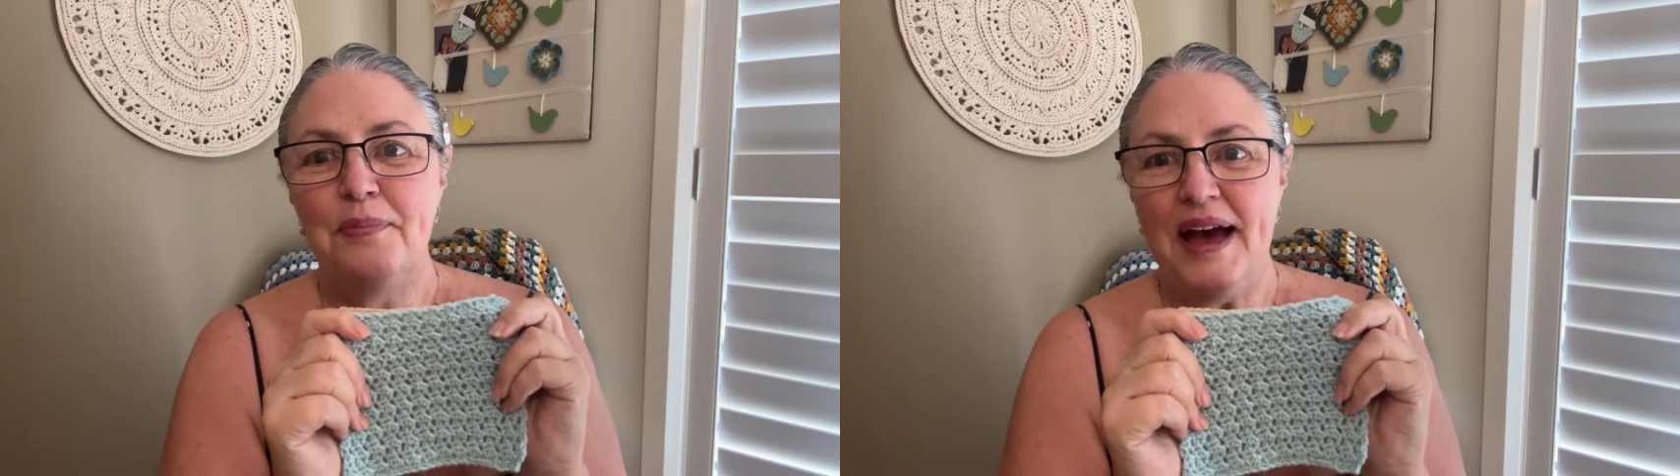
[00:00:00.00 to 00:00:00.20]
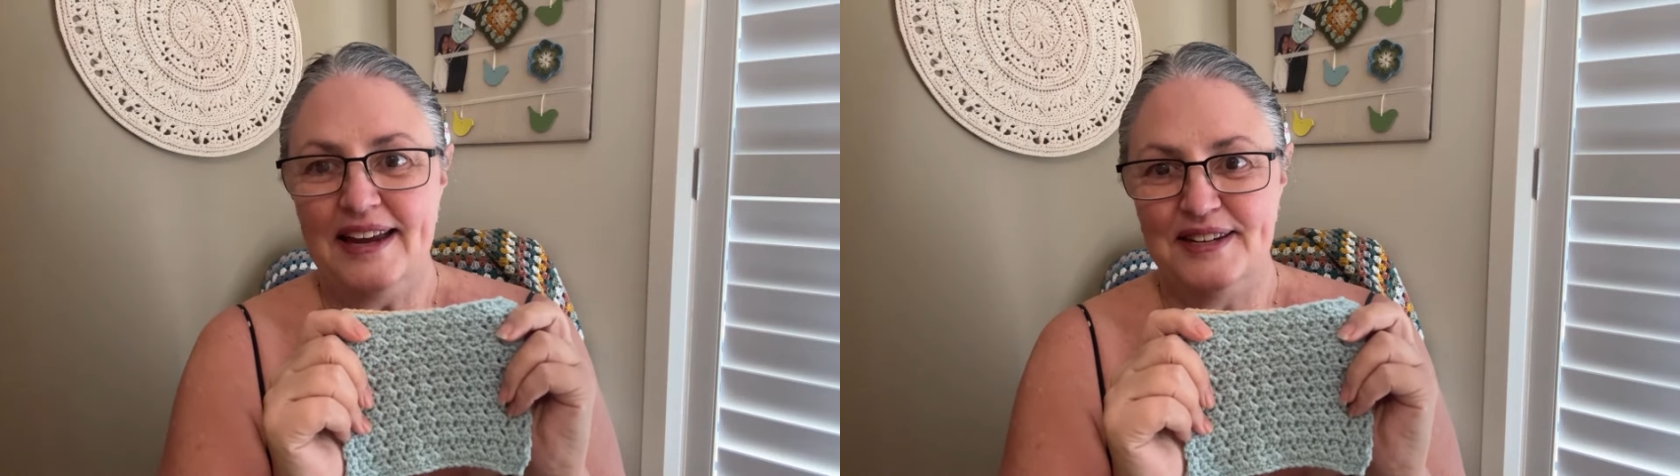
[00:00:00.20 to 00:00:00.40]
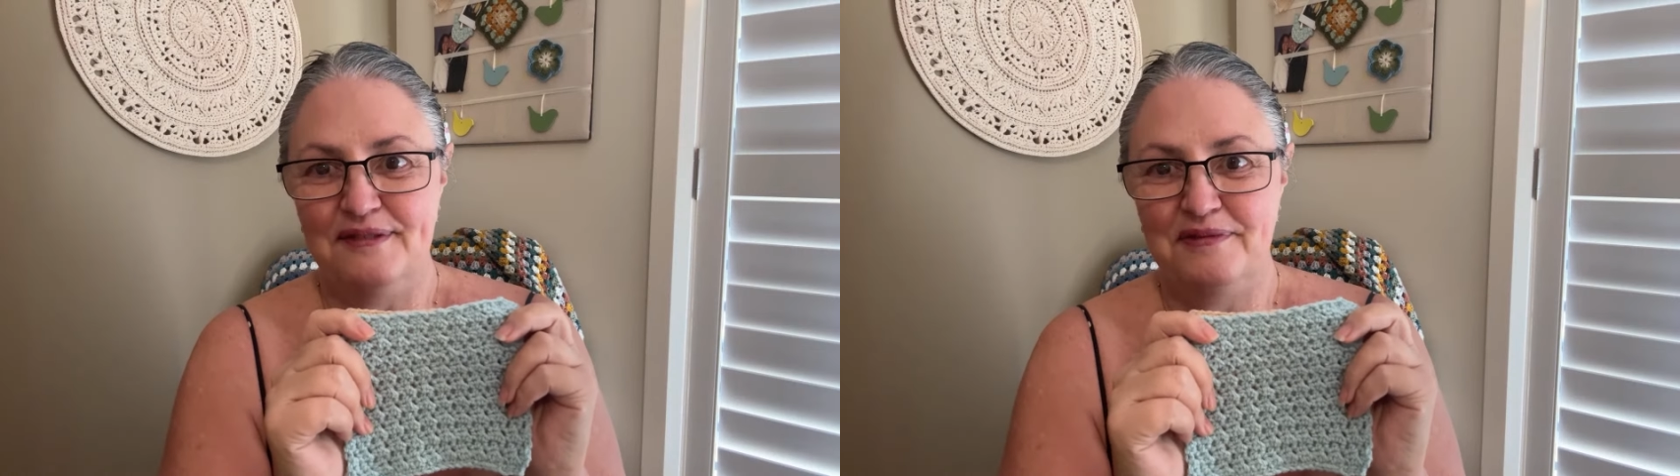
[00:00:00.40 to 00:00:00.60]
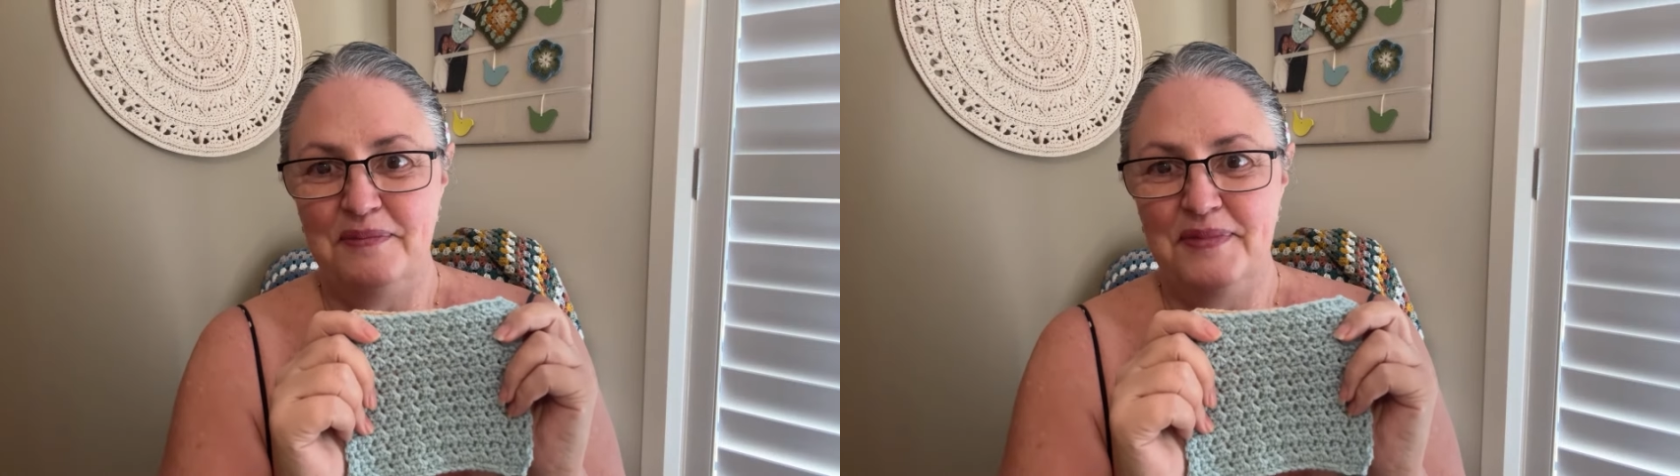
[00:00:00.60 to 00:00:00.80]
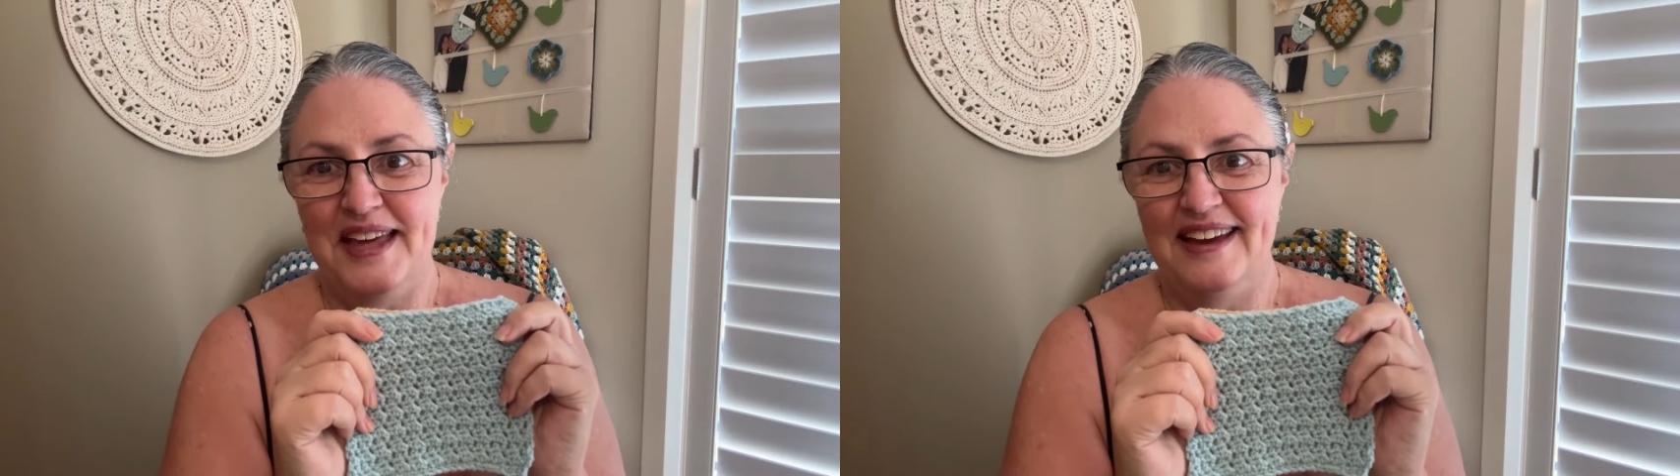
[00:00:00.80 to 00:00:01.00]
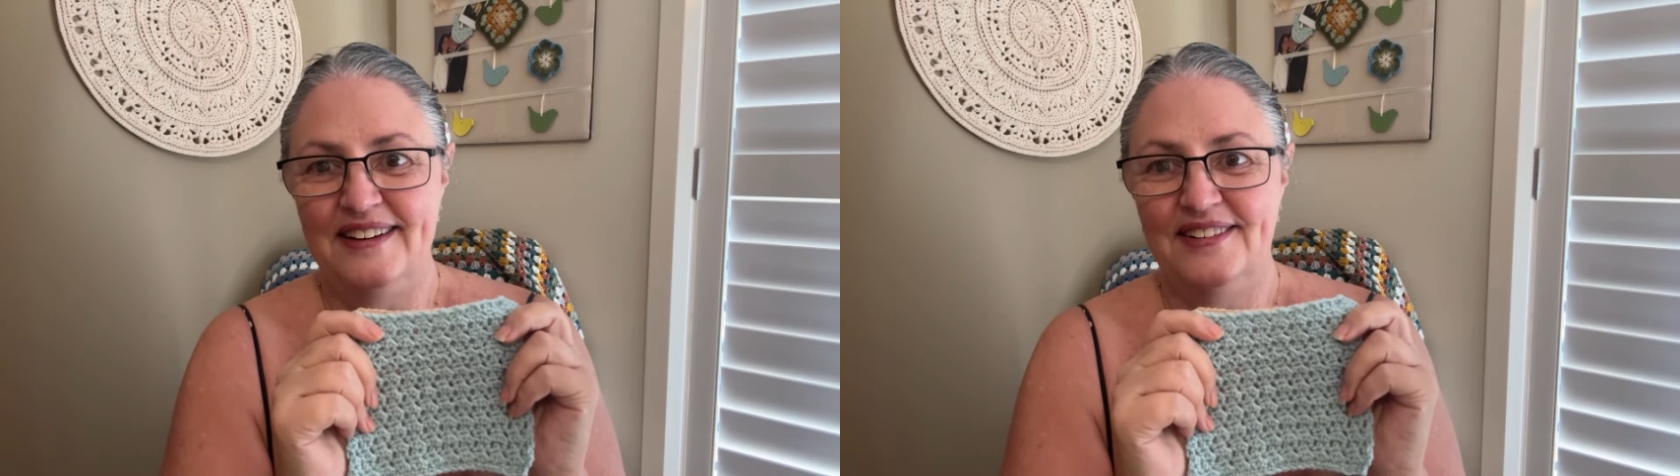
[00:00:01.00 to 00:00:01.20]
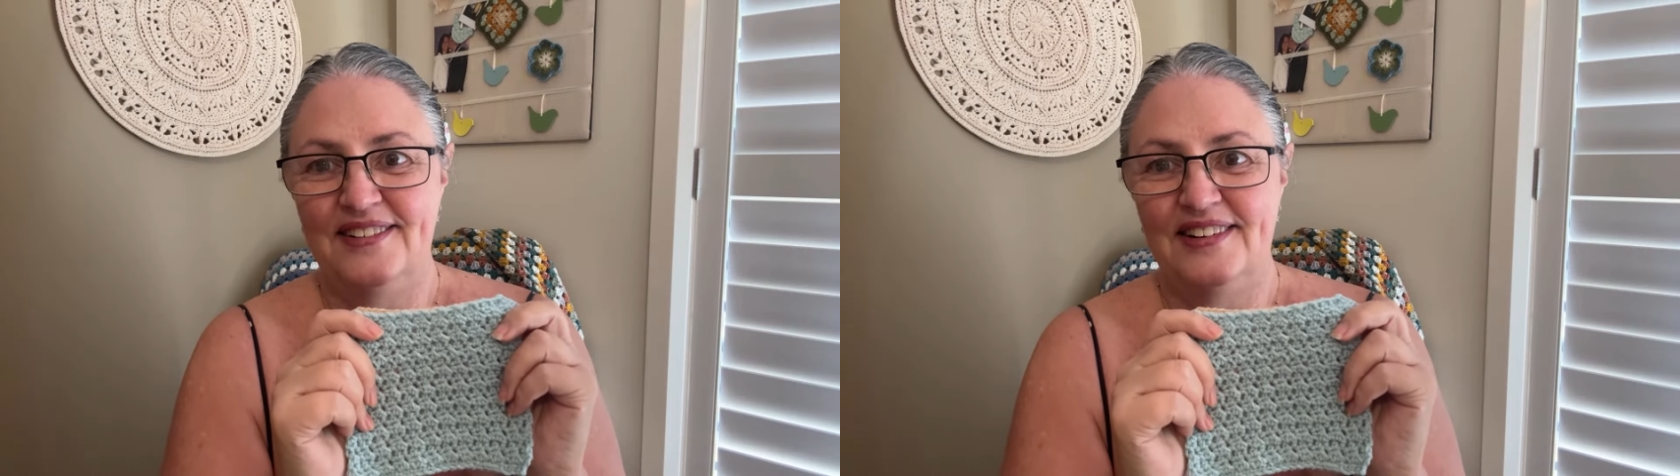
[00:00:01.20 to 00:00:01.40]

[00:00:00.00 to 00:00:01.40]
pattern from there.